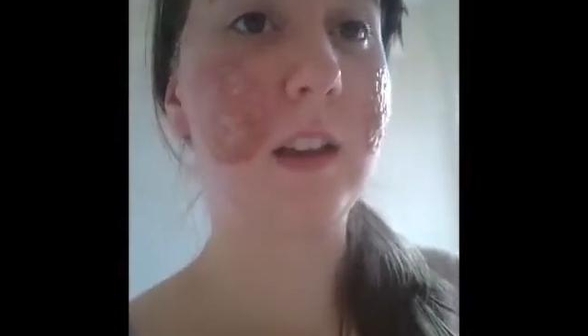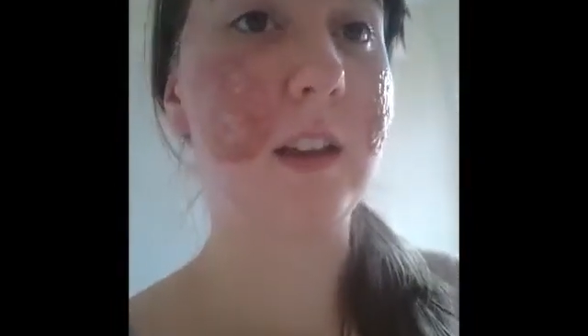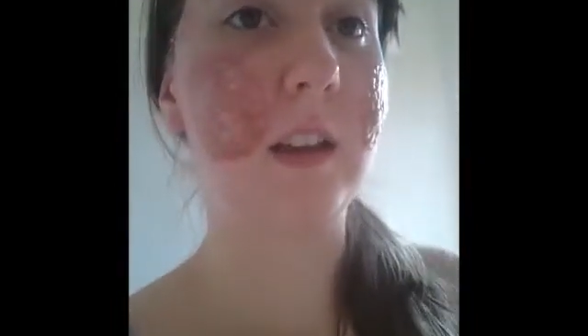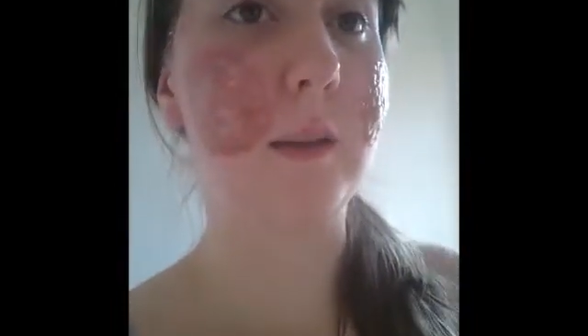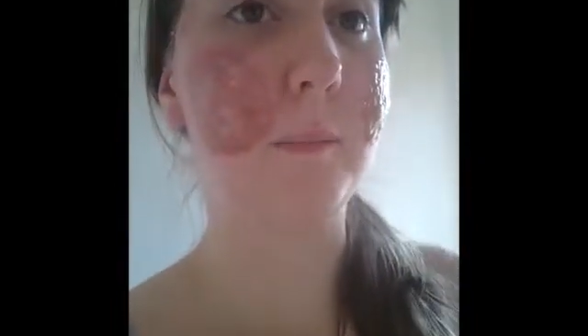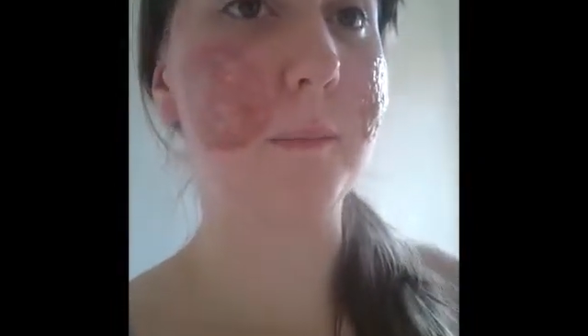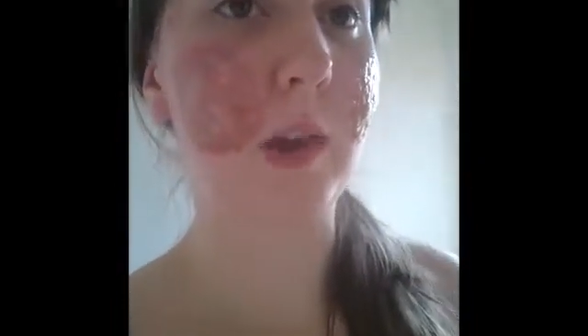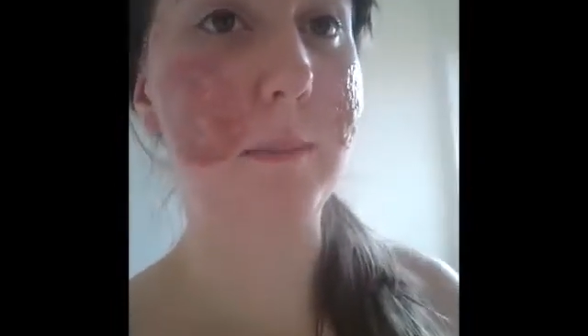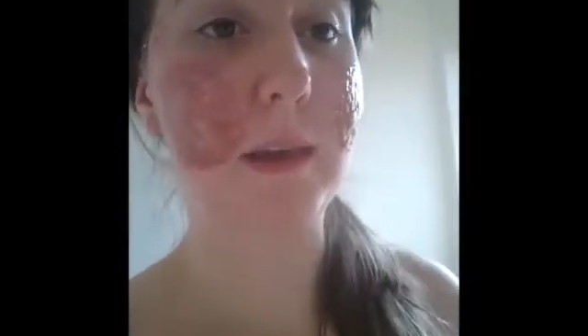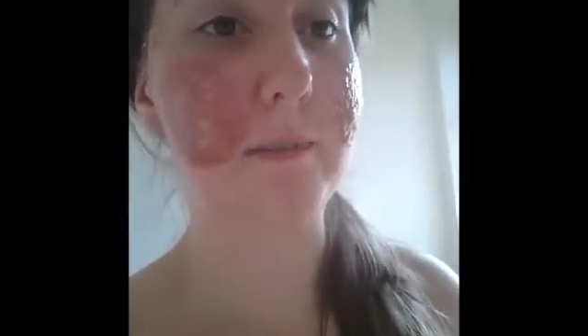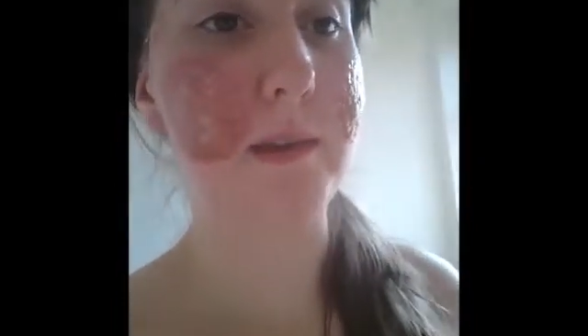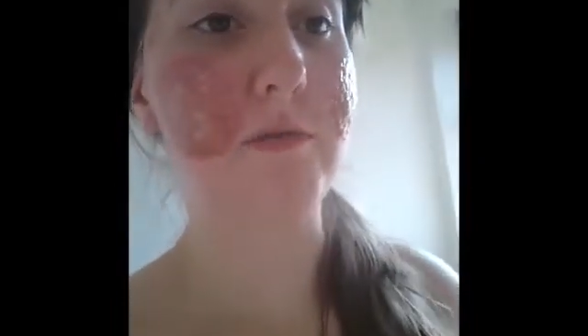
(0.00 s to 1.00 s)
I
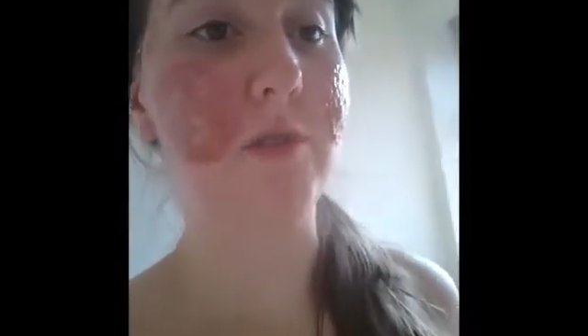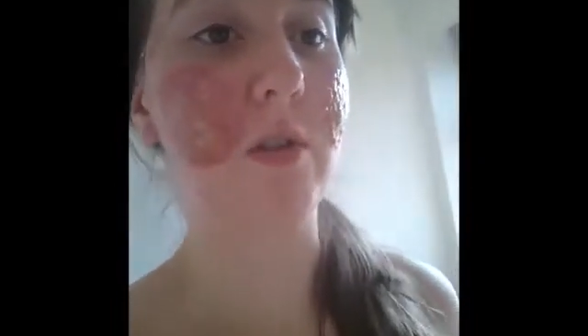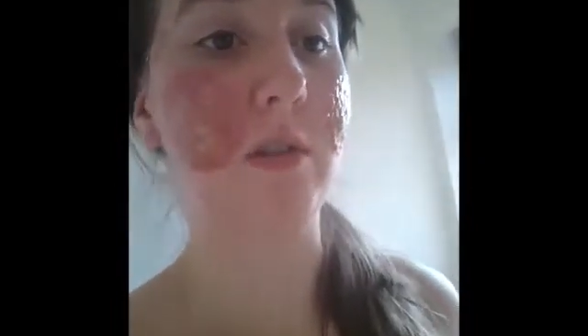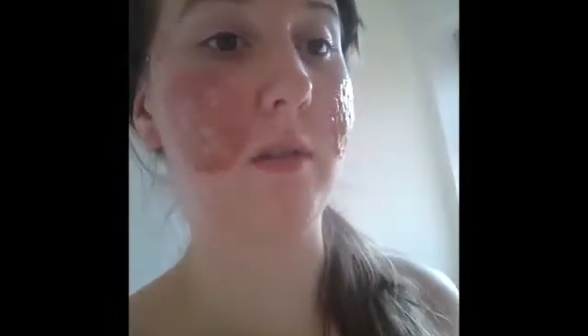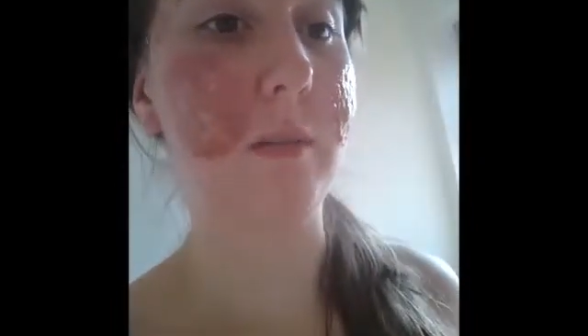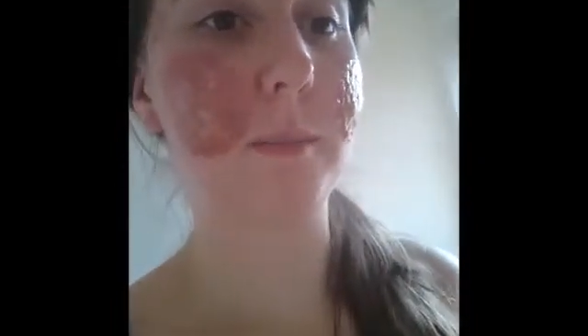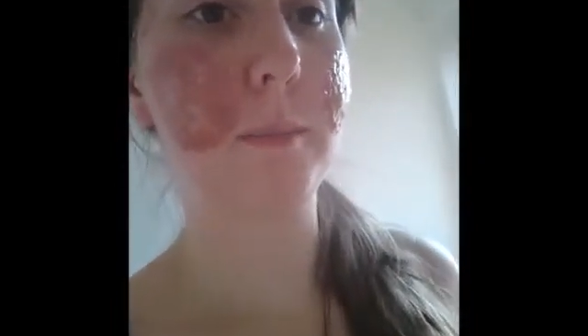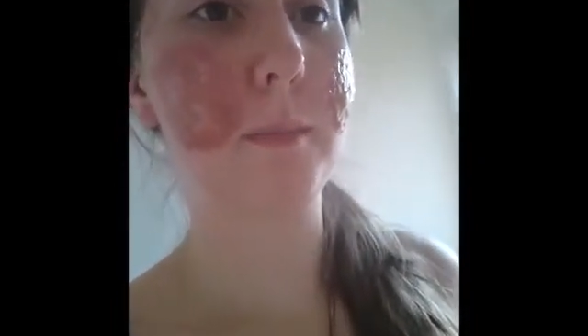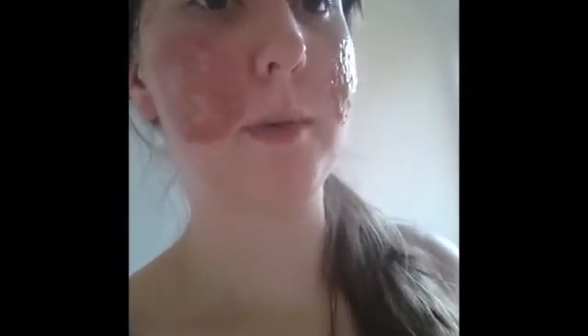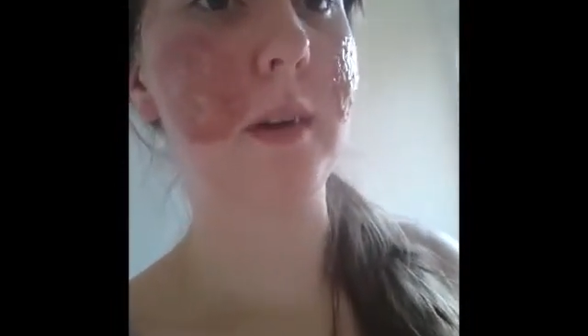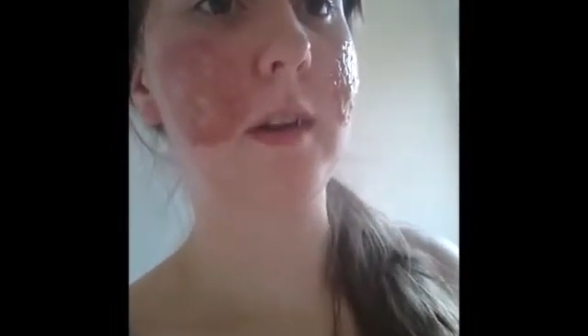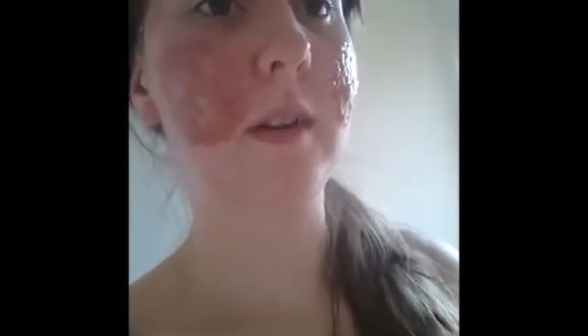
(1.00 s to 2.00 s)
may be wrong,
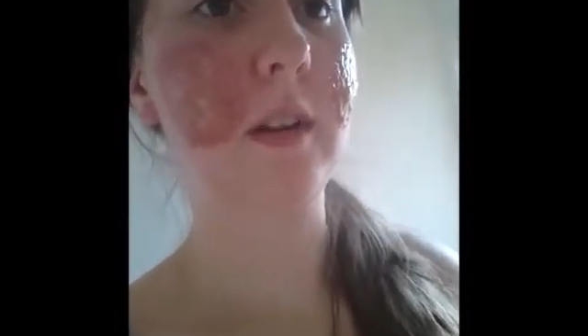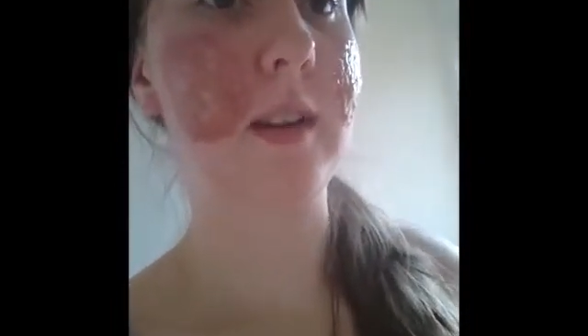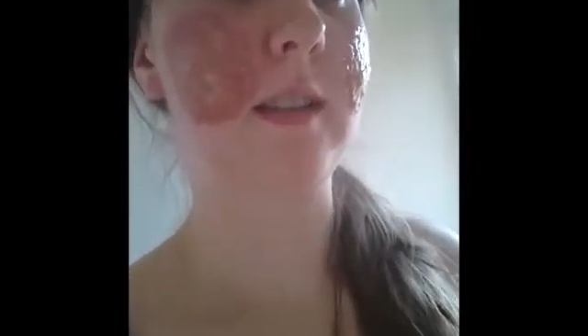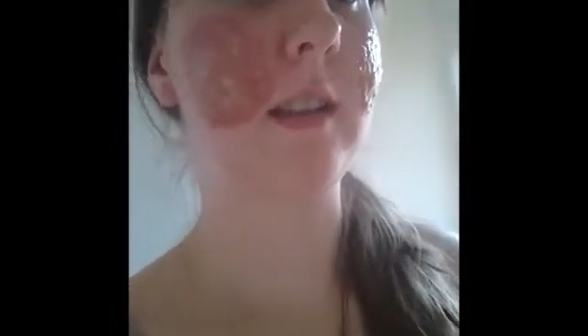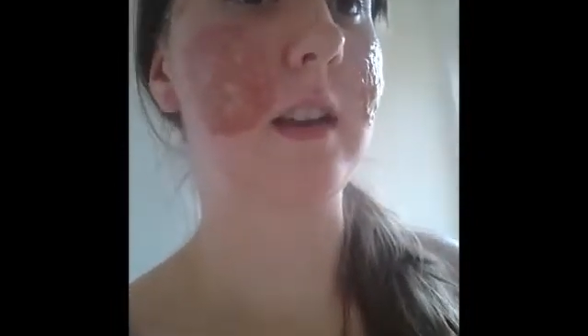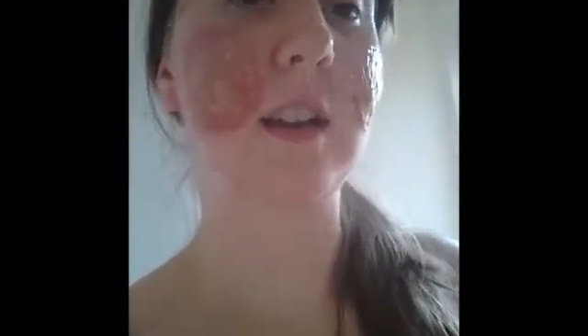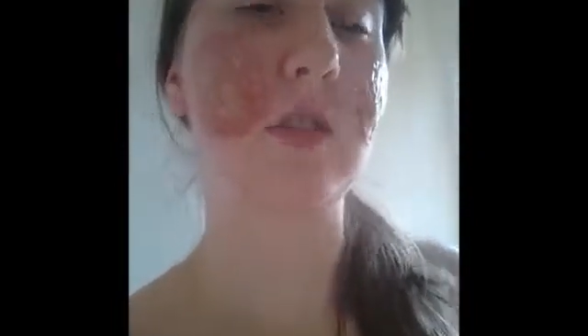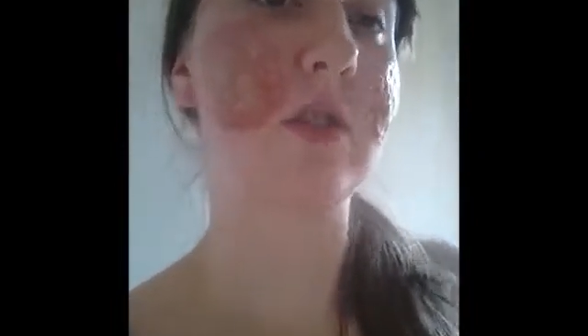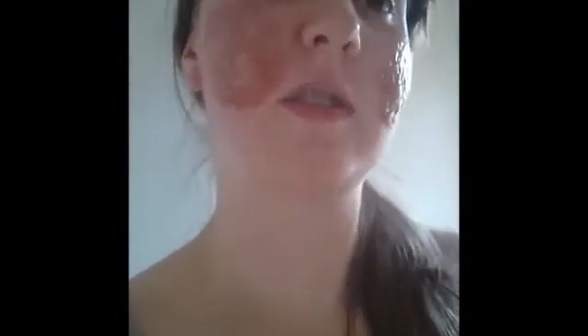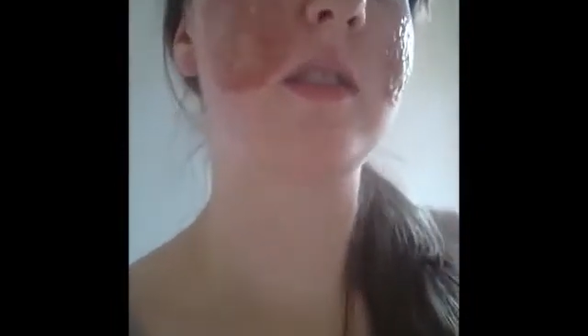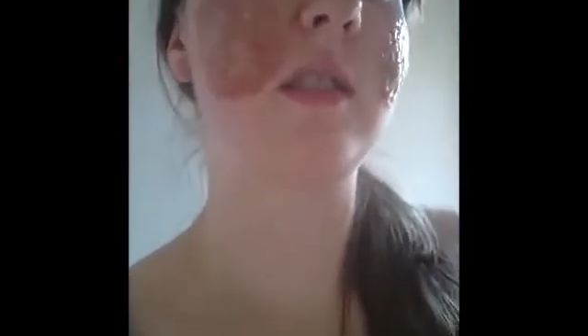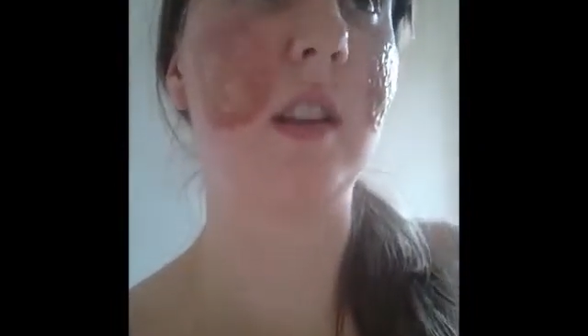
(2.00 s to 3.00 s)
but I
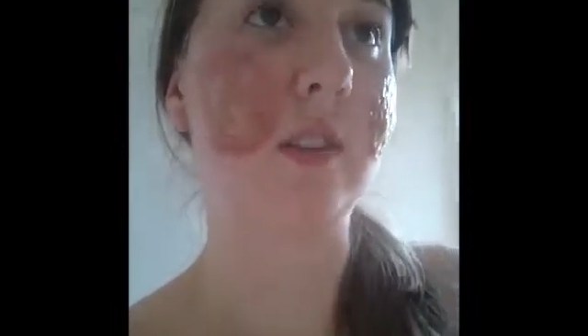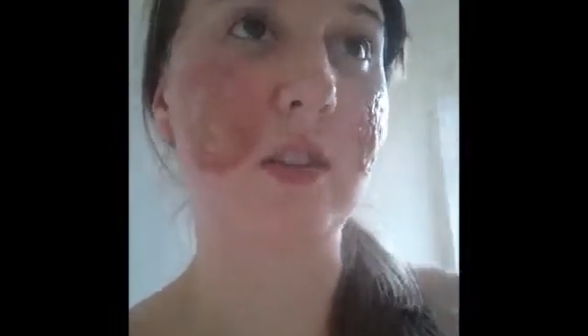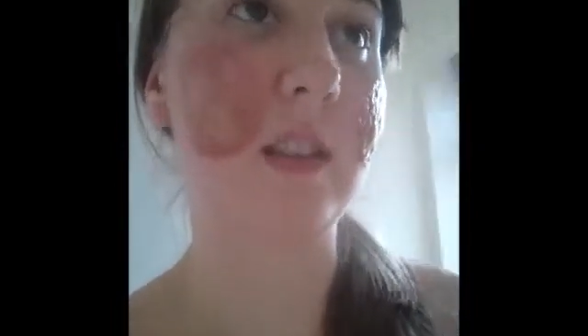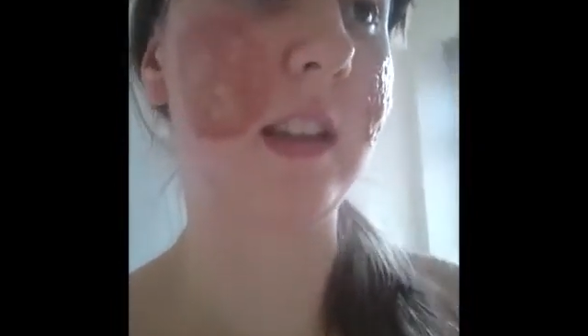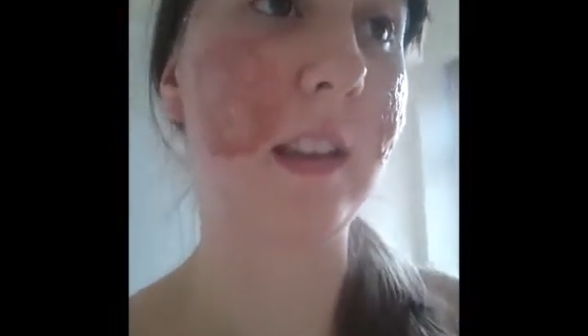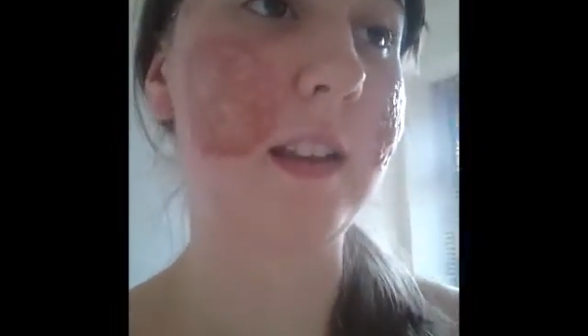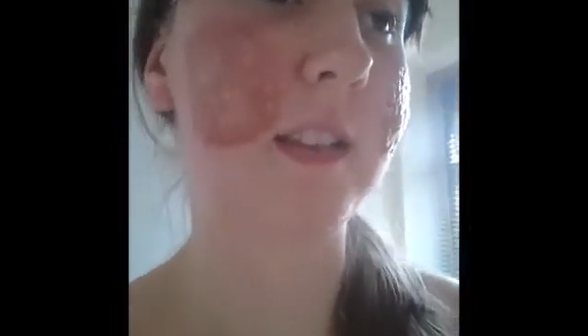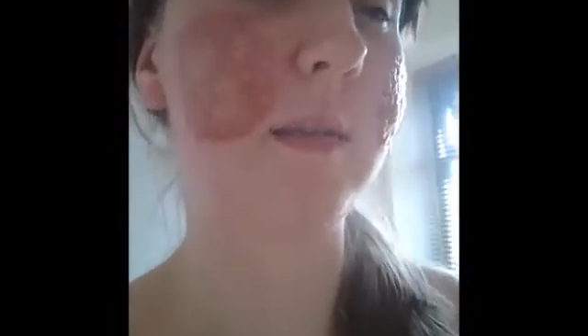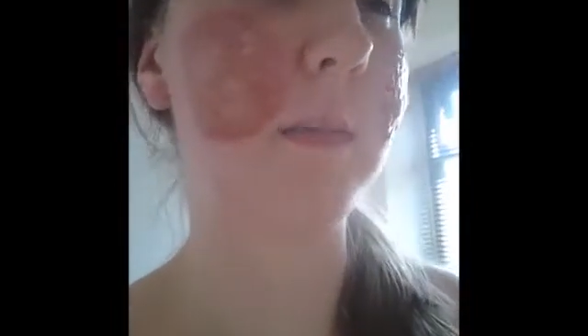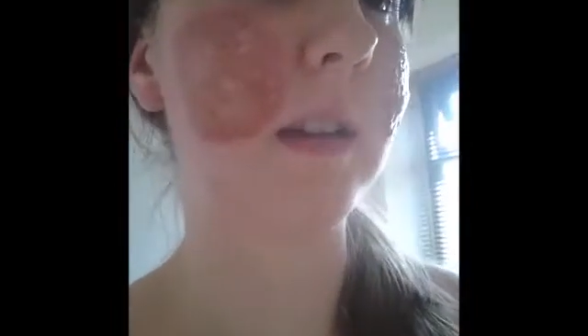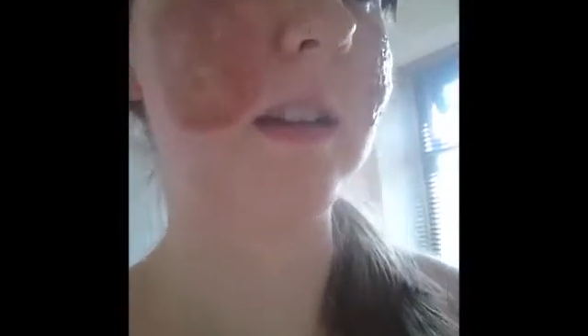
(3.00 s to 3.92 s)
just think that's a